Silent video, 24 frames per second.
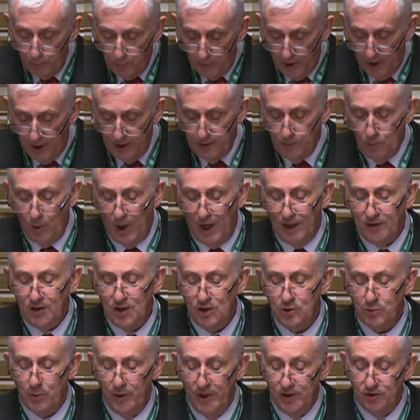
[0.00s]

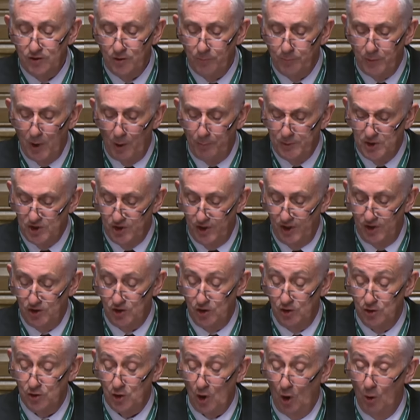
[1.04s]
widest range of
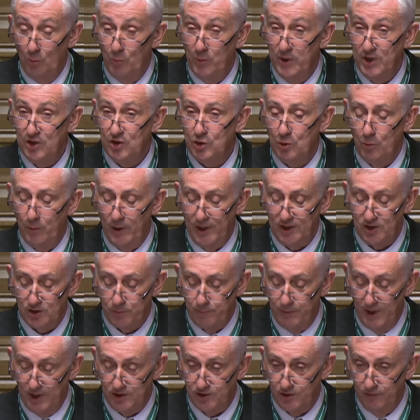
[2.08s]
propositions on which to
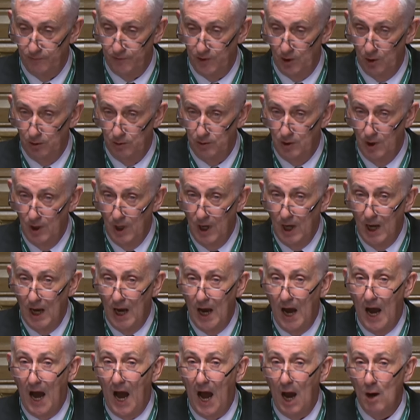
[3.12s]
express a view.
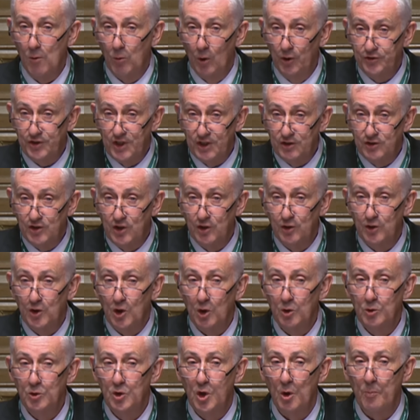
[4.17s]
I wanted to
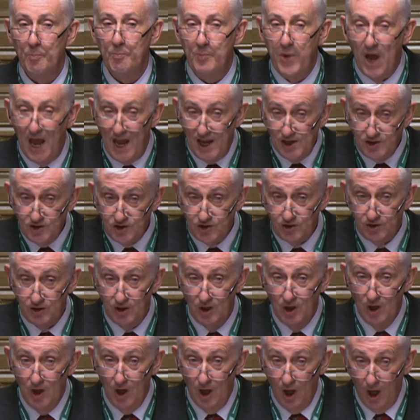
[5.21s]
do the best,
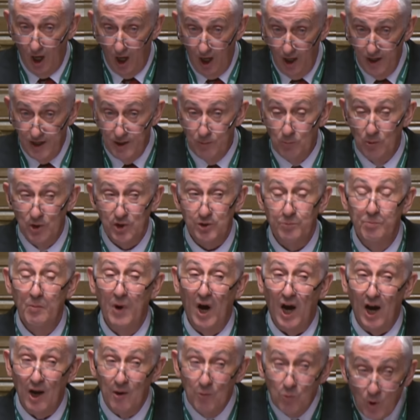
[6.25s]
and it was
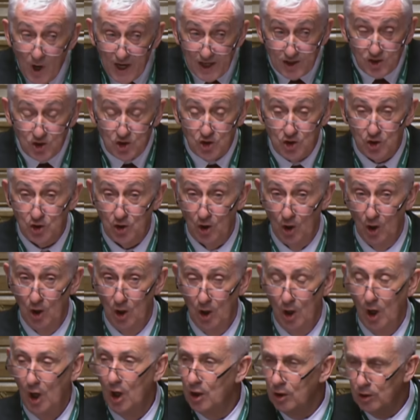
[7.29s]
my wish.
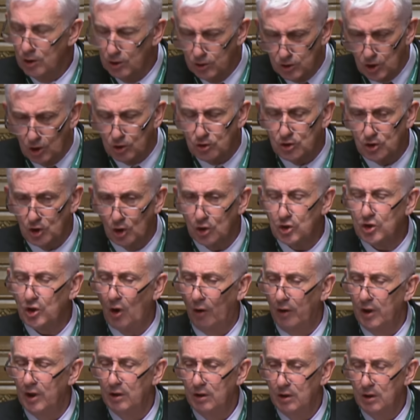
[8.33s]

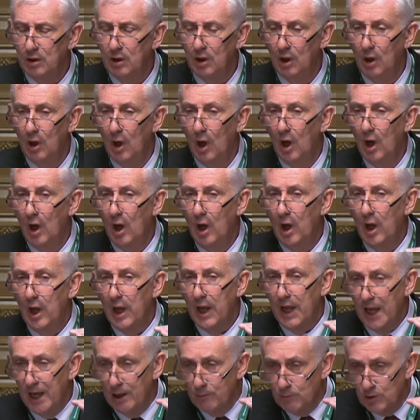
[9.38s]

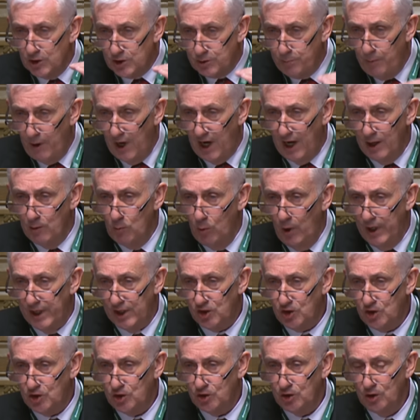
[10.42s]
It was my
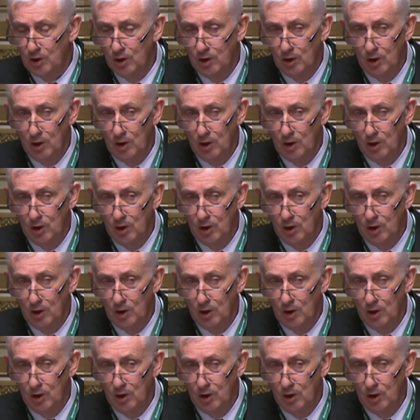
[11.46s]
wish